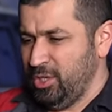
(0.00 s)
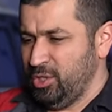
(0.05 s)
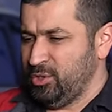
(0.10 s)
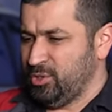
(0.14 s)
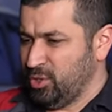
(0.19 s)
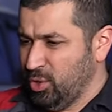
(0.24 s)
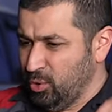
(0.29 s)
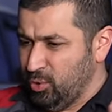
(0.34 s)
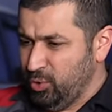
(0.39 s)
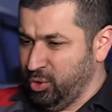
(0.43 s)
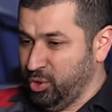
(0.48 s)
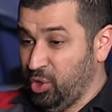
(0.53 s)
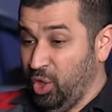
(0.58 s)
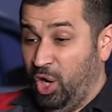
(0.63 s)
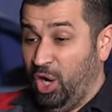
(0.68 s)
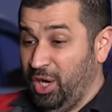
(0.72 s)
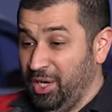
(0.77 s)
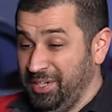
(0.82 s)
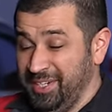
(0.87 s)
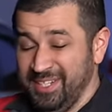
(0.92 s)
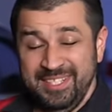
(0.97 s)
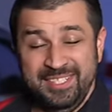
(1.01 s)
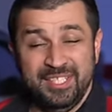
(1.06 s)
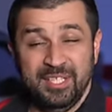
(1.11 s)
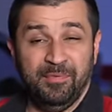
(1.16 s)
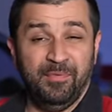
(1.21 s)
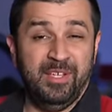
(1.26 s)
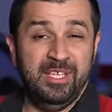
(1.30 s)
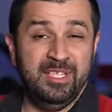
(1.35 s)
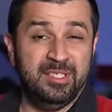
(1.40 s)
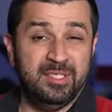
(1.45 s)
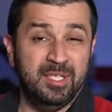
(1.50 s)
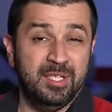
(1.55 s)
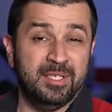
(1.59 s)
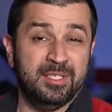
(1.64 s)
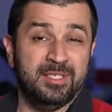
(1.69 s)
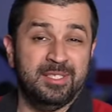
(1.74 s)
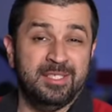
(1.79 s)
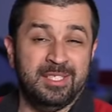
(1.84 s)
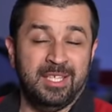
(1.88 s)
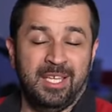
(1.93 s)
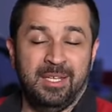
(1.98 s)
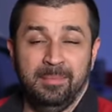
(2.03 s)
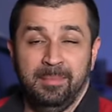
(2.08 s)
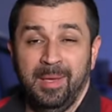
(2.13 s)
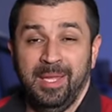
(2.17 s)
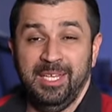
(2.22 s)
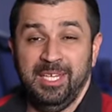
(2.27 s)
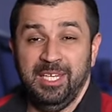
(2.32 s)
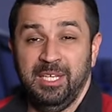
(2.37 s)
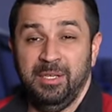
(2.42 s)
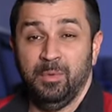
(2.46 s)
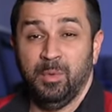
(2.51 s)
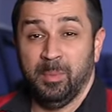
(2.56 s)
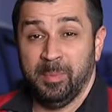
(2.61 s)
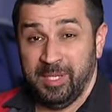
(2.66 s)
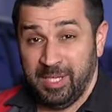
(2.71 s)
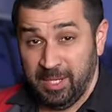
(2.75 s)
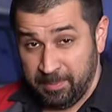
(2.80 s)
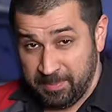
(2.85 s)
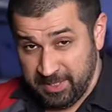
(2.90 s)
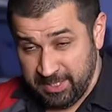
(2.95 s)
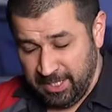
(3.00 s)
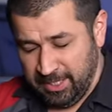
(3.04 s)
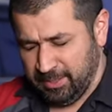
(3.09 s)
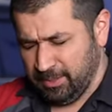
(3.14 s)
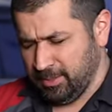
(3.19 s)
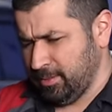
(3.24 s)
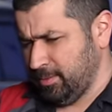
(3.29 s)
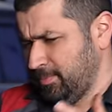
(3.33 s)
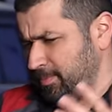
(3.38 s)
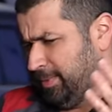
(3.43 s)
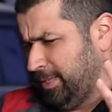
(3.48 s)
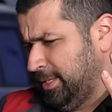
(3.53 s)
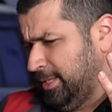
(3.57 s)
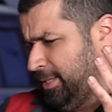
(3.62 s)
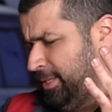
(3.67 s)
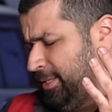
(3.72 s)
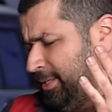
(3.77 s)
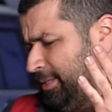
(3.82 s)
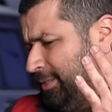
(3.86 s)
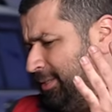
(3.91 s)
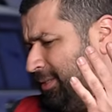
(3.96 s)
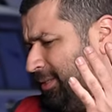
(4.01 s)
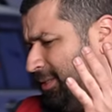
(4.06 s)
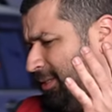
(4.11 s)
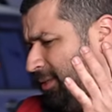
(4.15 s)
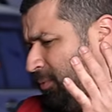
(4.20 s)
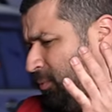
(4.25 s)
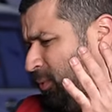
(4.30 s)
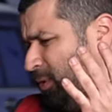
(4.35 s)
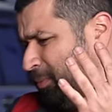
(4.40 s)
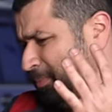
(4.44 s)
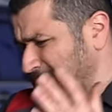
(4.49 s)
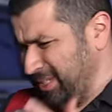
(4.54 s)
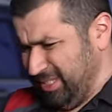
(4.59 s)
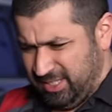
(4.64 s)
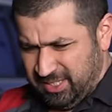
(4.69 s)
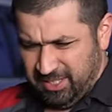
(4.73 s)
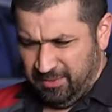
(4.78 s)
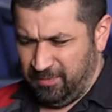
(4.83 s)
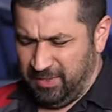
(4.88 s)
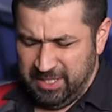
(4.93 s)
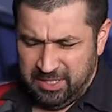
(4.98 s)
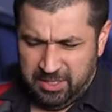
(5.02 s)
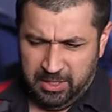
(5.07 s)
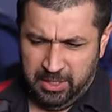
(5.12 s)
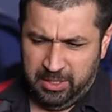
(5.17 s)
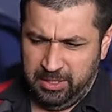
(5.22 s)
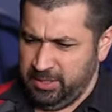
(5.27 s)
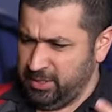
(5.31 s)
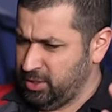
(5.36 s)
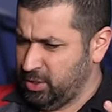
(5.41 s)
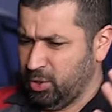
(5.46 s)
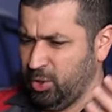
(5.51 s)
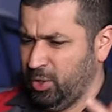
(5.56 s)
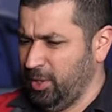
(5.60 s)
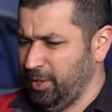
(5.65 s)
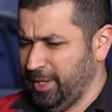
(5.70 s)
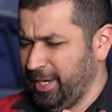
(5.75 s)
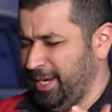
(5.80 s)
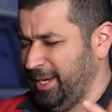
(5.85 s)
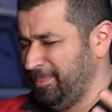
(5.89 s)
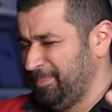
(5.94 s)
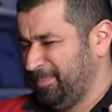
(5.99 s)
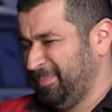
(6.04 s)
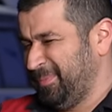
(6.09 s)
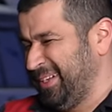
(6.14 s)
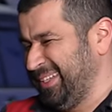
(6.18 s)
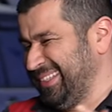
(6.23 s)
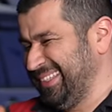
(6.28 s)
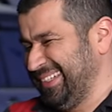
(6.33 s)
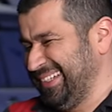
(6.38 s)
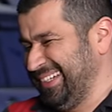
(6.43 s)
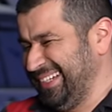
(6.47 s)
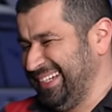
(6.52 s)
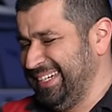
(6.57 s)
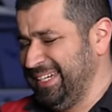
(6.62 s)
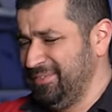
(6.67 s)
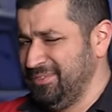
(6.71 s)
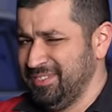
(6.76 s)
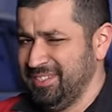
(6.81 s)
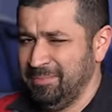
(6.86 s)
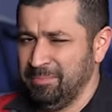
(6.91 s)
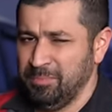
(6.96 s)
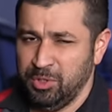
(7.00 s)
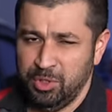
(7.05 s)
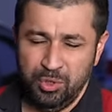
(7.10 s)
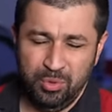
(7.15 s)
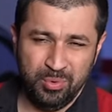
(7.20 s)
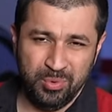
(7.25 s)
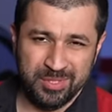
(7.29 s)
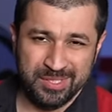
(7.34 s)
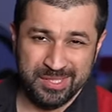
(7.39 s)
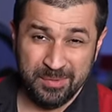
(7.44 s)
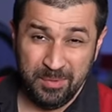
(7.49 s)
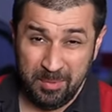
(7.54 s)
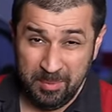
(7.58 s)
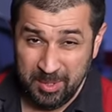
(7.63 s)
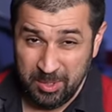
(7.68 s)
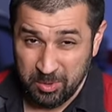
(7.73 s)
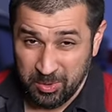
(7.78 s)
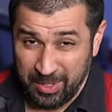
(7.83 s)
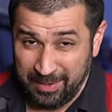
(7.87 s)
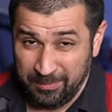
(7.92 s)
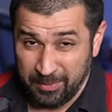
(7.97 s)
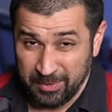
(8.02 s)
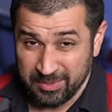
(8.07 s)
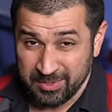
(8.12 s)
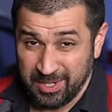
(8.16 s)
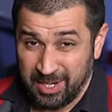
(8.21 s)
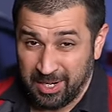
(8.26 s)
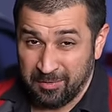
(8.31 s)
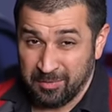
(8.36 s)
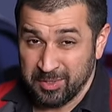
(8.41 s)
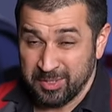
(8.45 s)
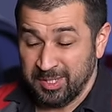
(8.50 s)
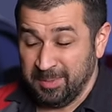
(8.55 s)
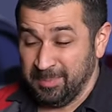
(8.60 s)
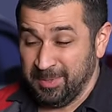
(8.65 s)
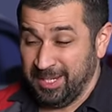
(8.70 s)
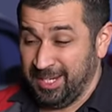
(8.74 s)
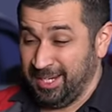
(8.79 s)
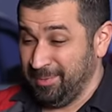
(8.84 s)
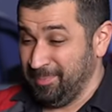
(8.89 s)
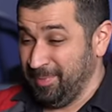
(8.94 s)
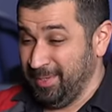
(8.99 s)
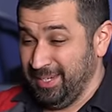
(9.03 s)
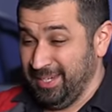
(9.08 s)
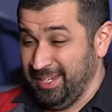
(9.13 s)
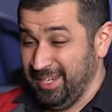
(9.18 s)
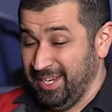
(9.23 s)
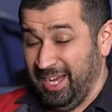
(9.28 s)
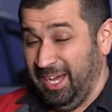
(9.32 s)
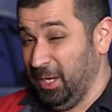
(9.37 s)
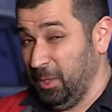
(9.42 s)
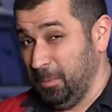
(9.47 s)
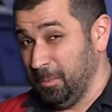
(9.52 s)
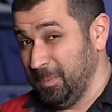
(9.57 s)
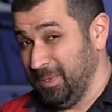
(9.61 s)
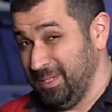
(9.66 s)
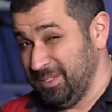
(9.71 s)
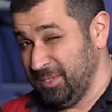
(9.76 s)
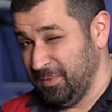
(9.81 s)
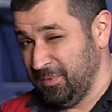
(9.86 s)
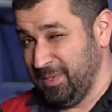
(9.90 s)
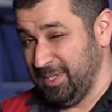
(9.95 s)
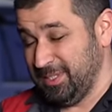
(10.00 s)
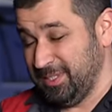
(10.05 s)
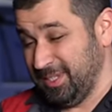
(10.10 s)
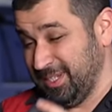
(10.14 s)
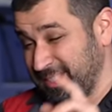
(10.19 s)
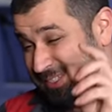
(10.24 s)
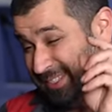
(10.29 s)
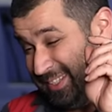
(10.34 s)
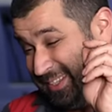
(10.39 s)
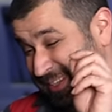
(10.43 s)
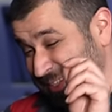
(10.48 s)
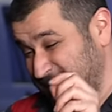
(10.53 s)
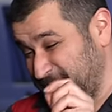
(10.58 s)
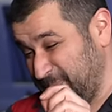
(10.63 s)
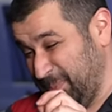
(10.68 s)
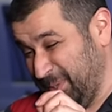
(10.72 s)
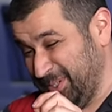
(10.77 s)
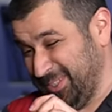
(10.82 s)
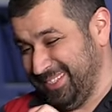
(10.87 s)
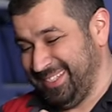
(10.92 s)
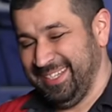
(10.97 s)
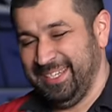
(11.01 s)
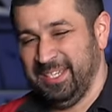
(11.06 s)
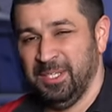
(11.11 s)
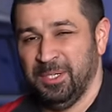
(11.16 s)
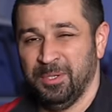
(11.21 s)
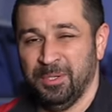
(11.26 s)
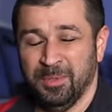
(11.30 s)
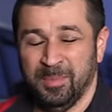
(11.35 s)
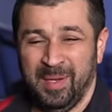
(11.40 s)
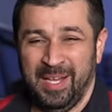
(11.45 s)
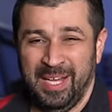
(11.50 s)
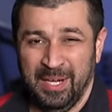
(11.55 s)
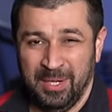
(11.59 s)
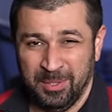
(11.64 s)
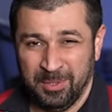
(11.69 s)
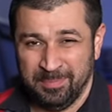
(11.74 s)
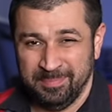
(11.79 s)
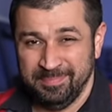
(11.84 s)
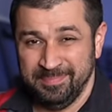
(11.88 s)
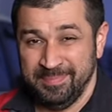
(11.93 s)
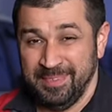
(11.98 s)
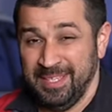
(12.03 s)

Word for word: So gone is the V six, and many will be upset and will miss the V six and all that, but I have some news. We've been driving this car for some time. I don't miss the V six in this particular model.